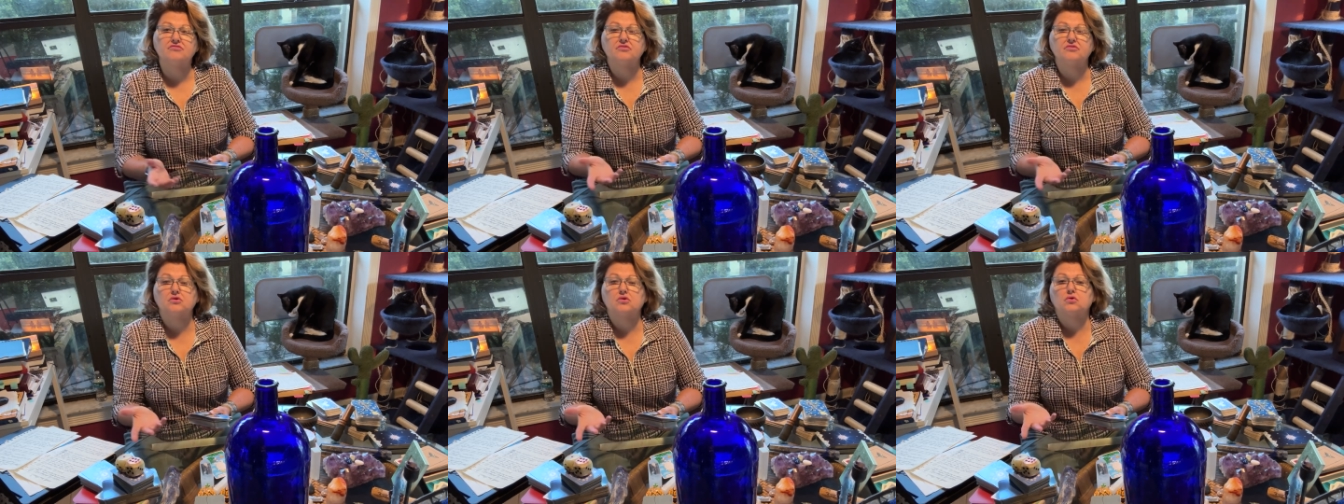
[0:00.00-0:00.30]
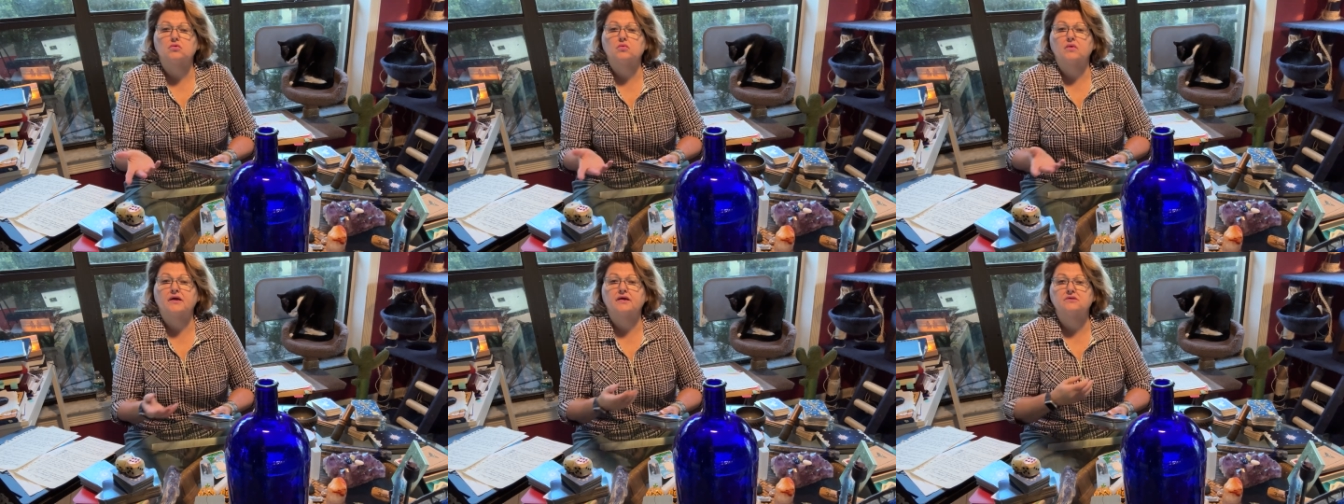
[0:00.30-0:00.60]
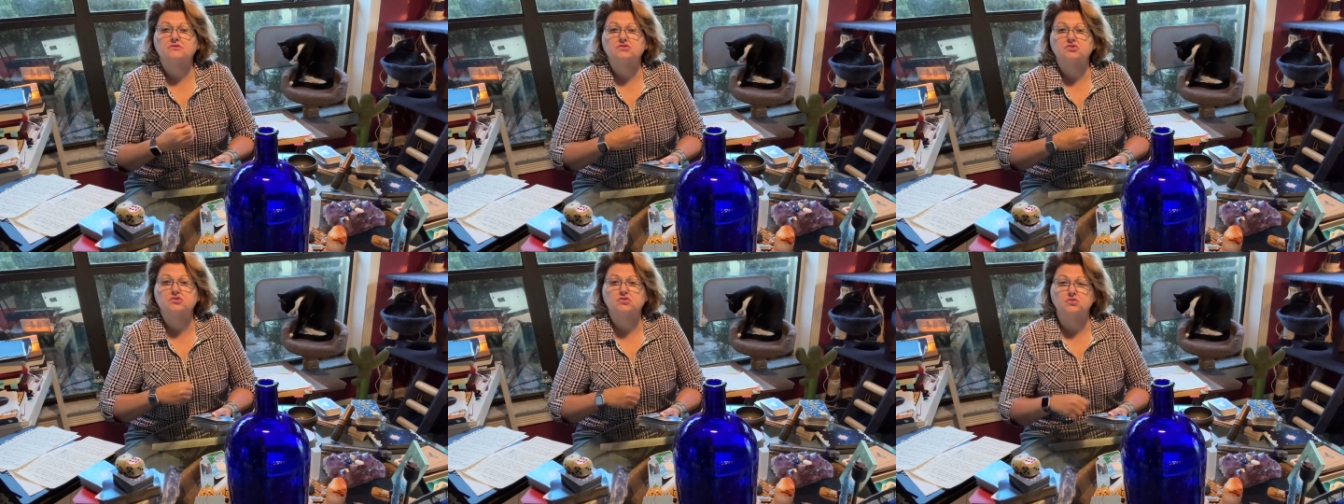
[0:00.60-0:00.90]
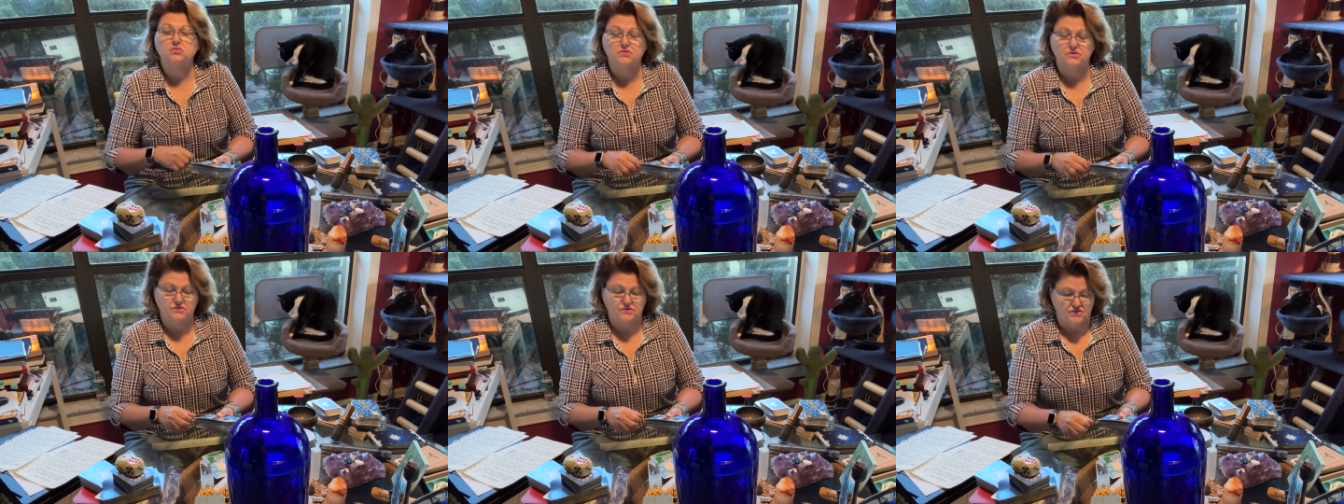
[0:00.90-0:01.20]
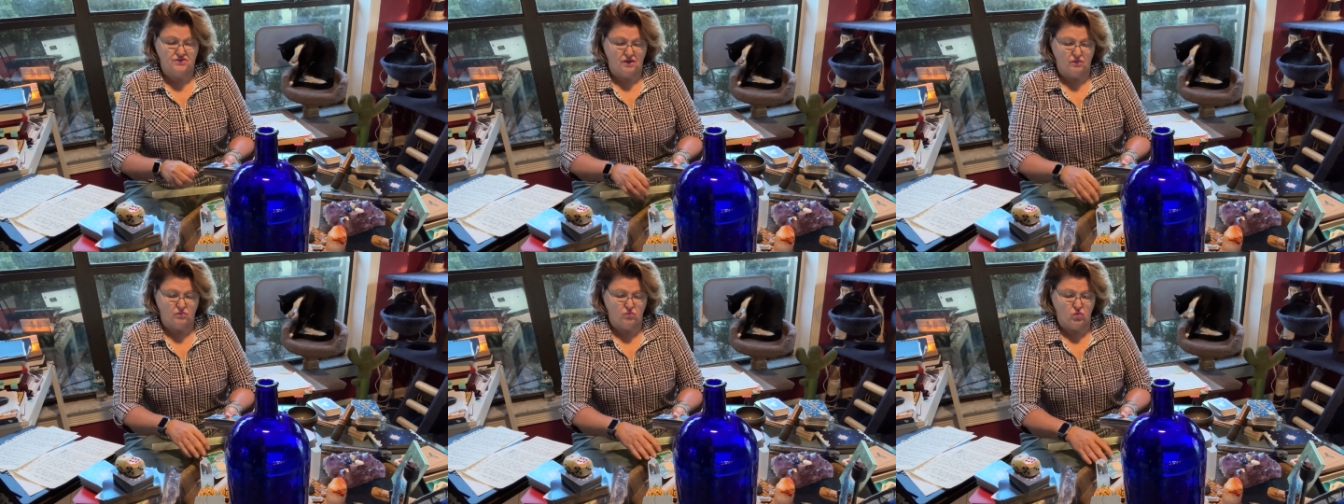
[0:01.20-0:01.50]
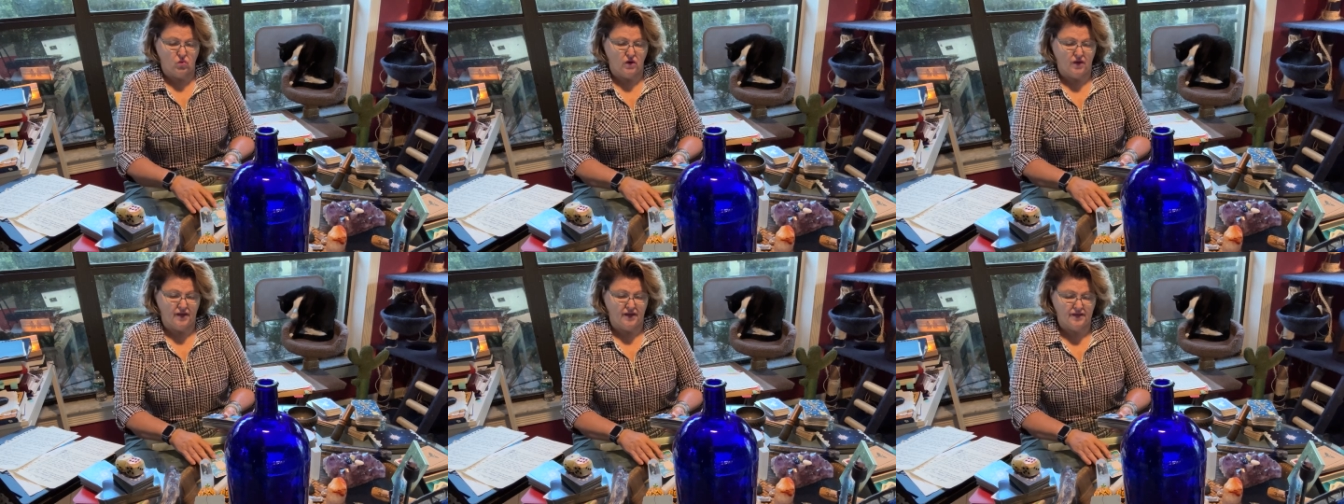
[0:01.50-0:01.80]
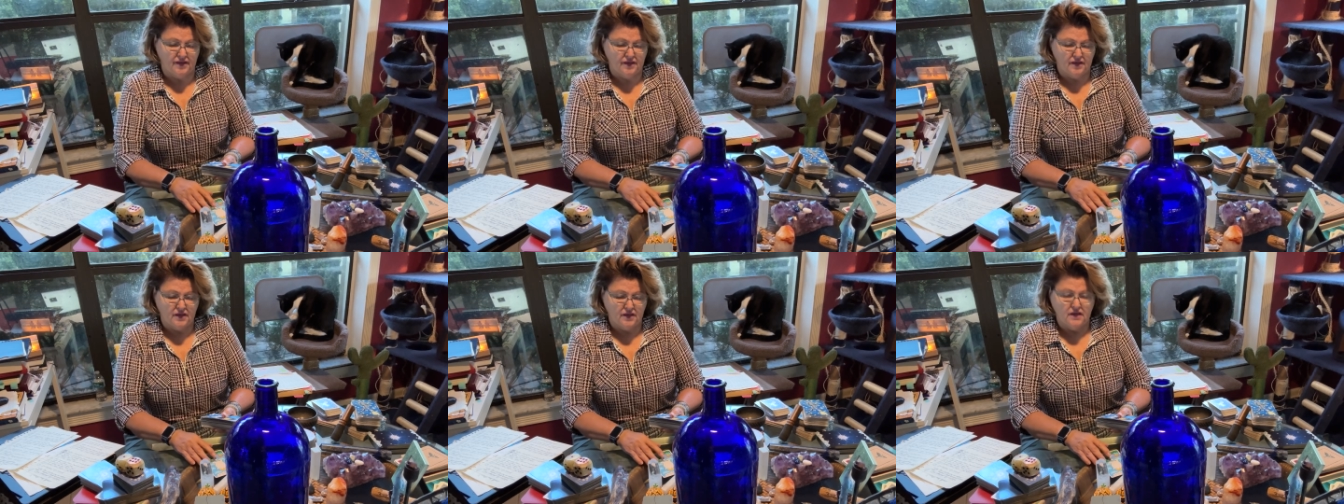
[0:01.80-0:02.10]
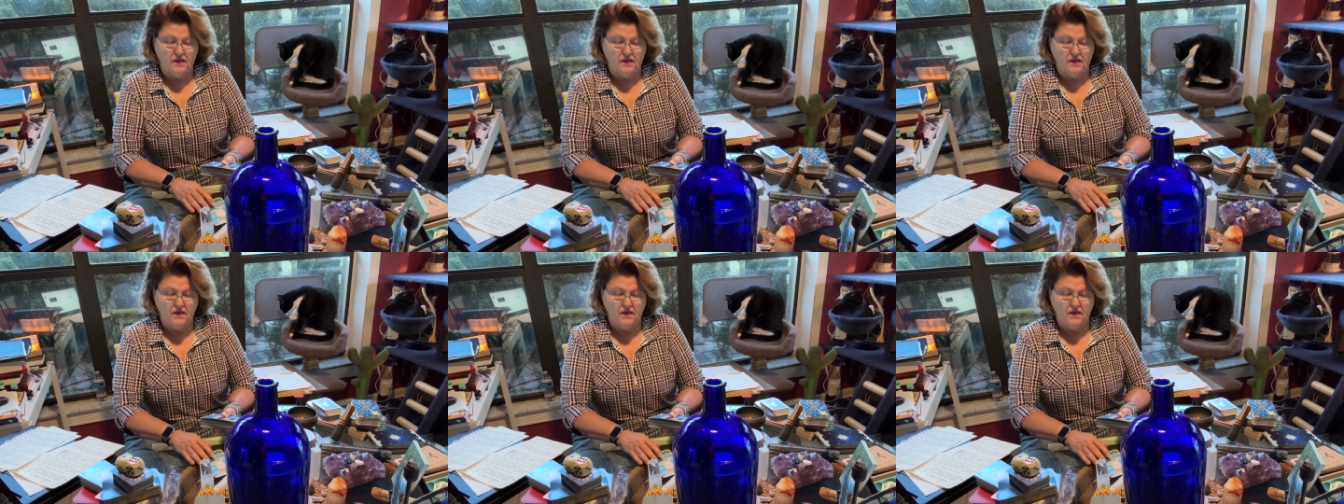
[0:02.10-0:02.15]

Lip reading: or around you in some way.